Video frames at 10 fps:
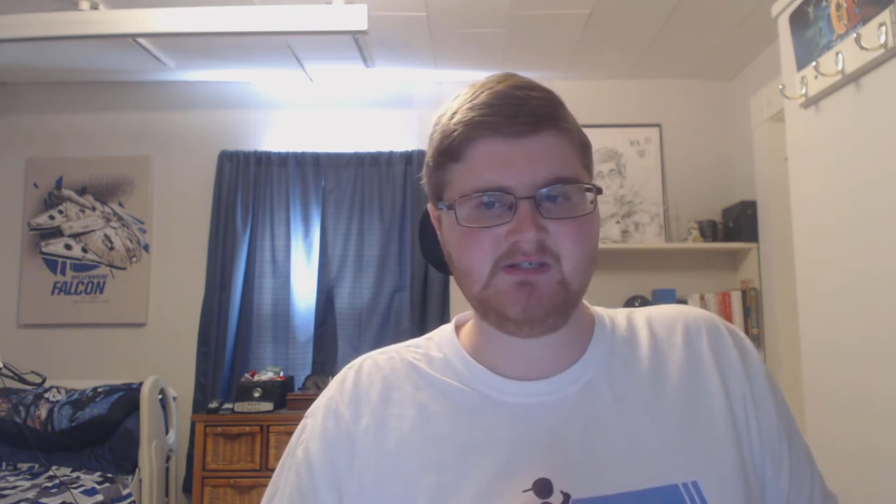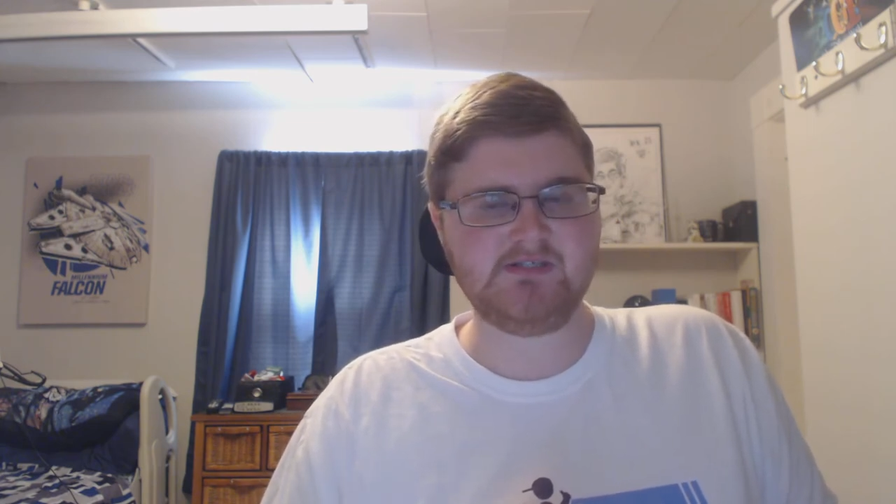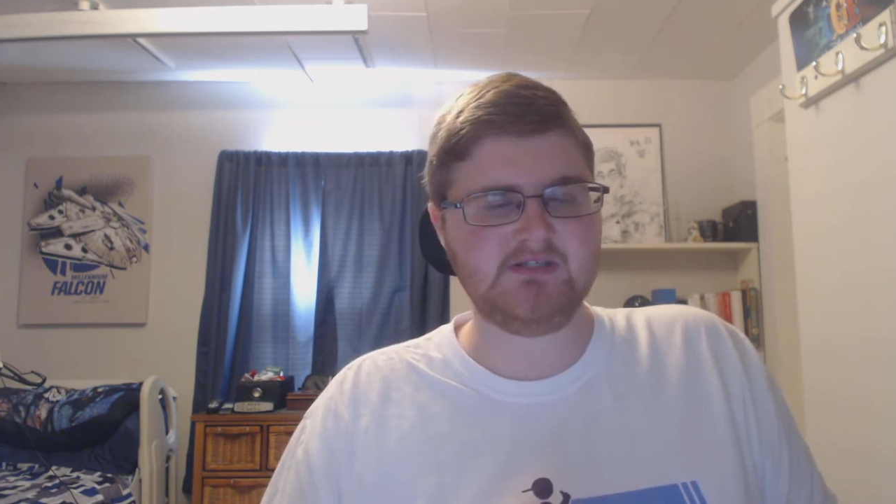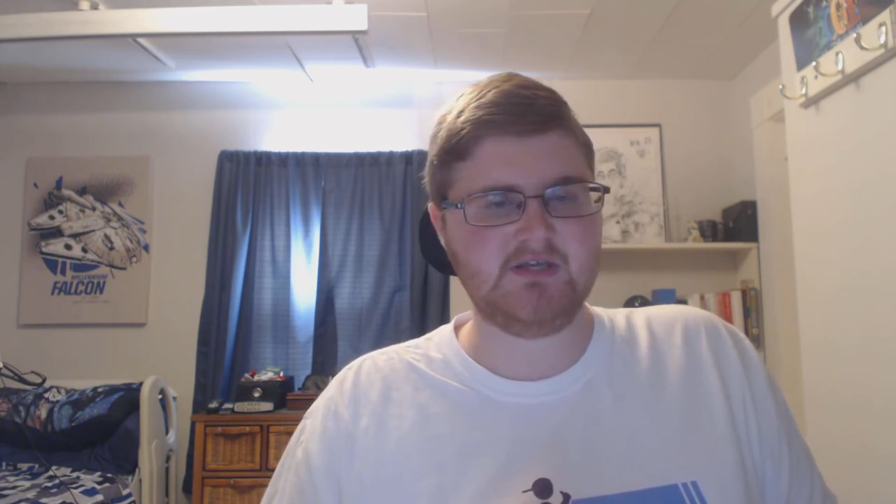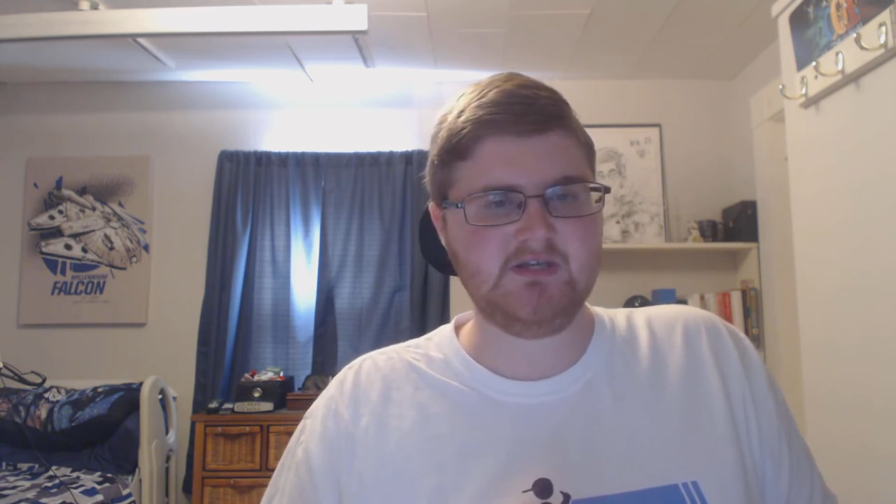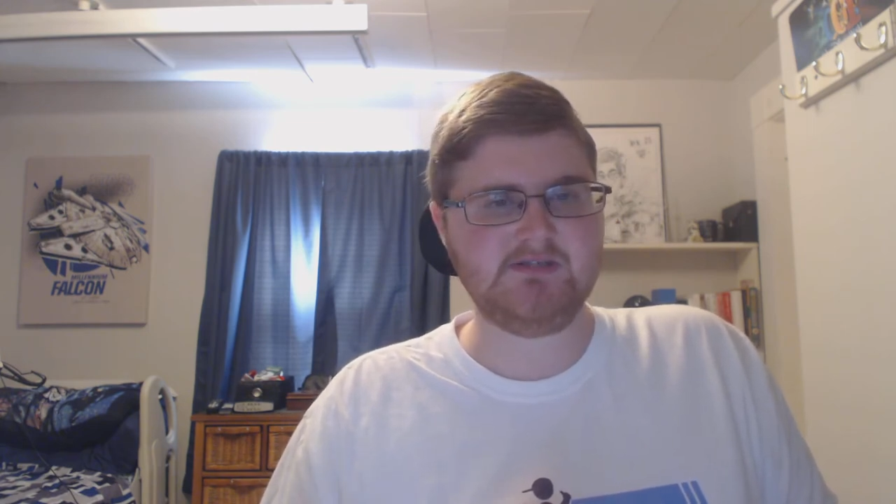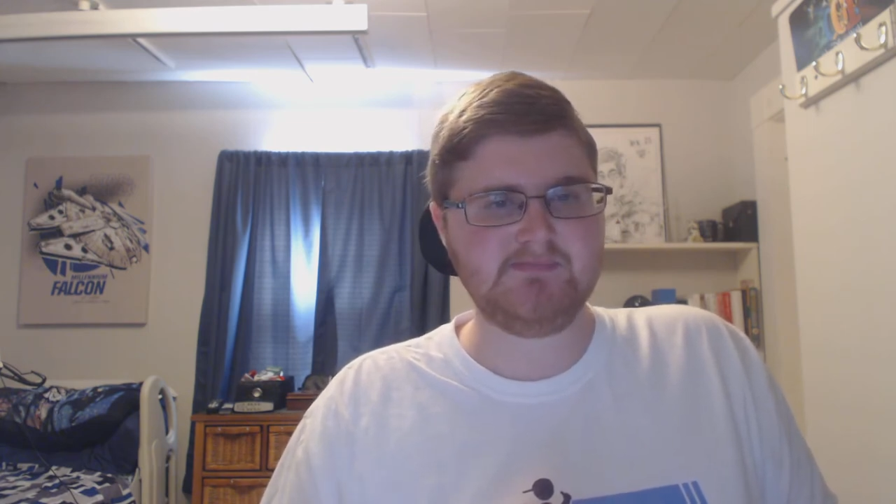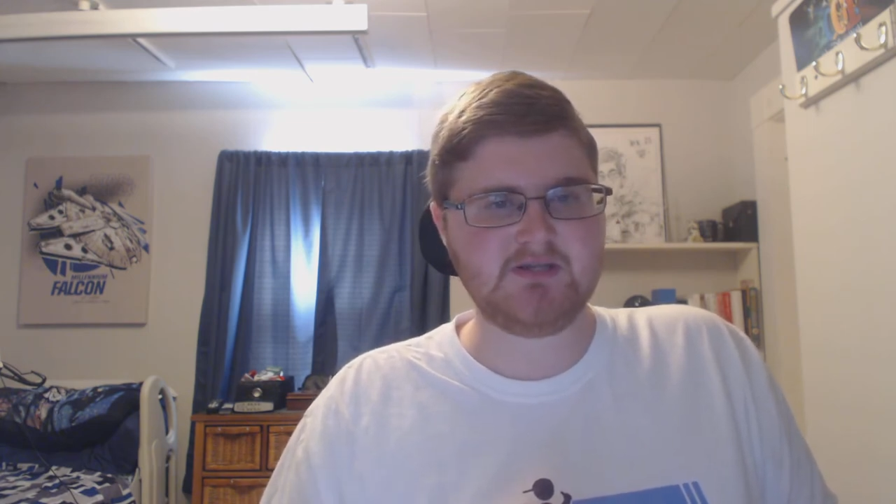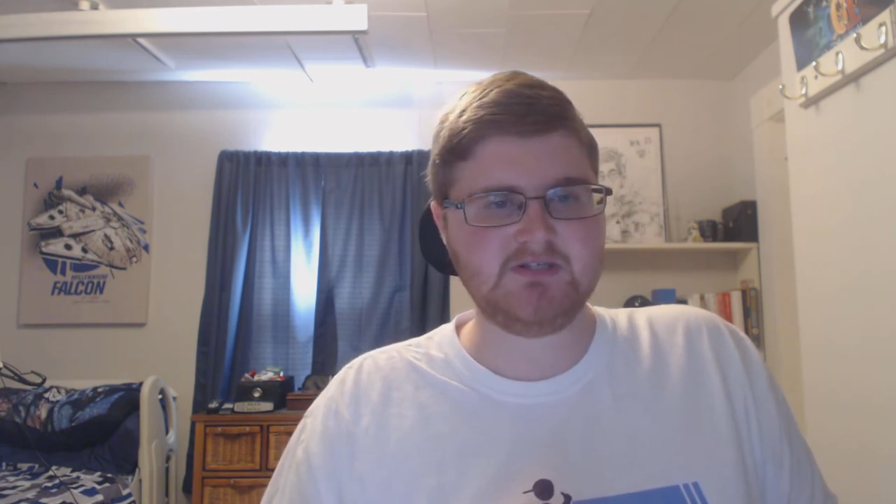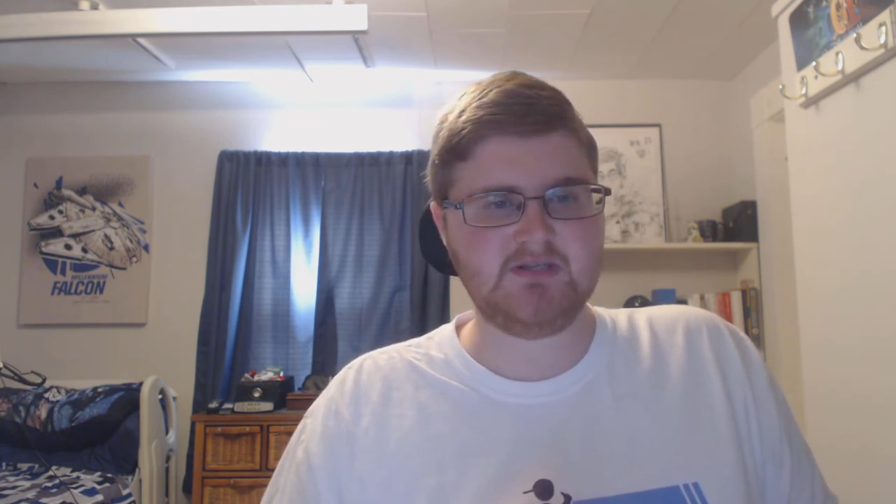This is
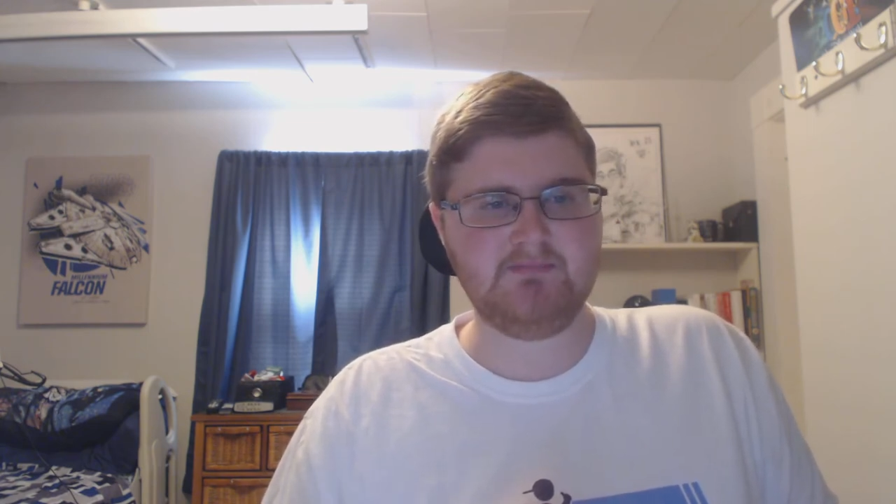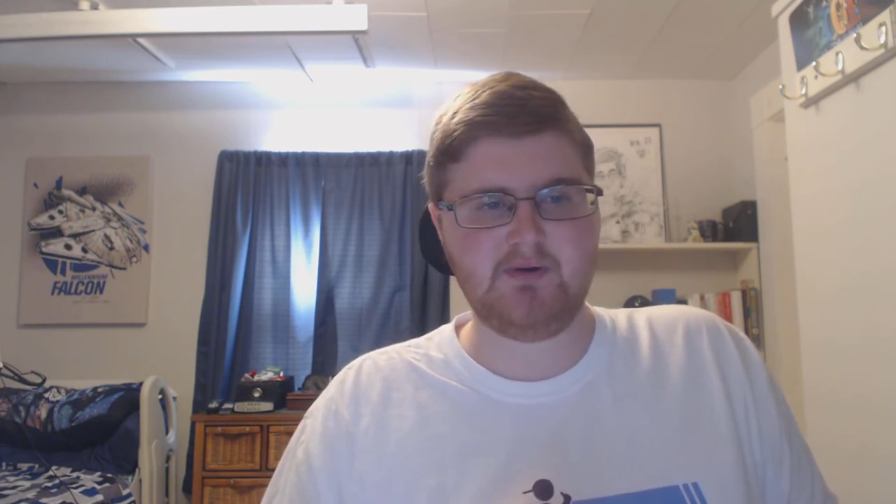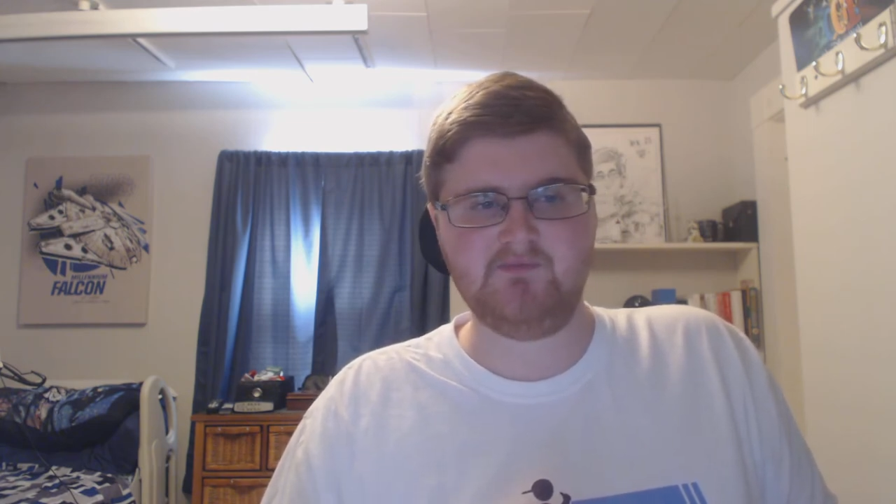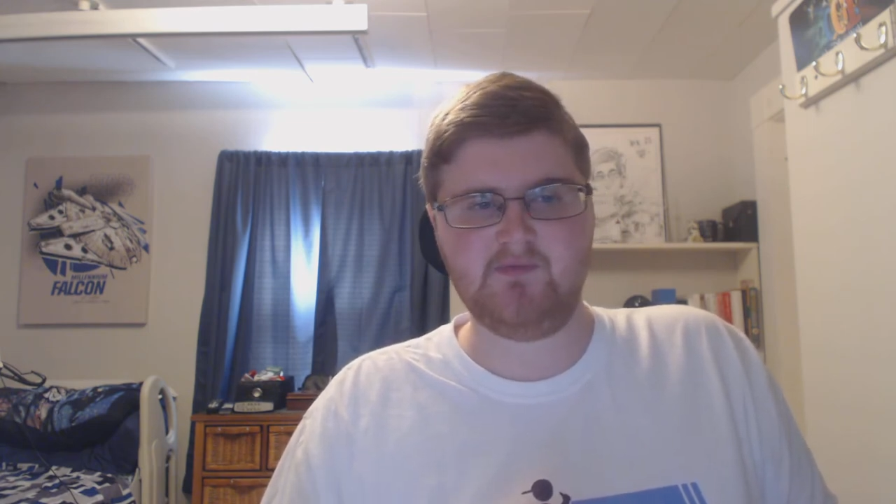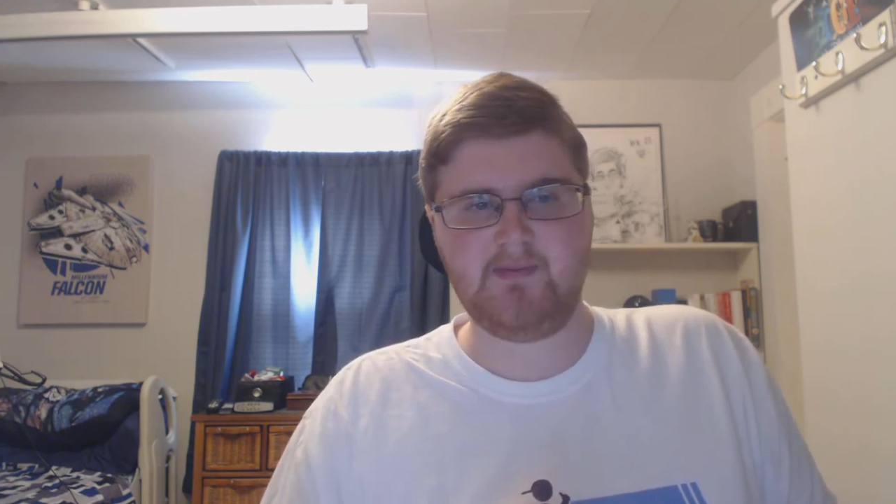especially important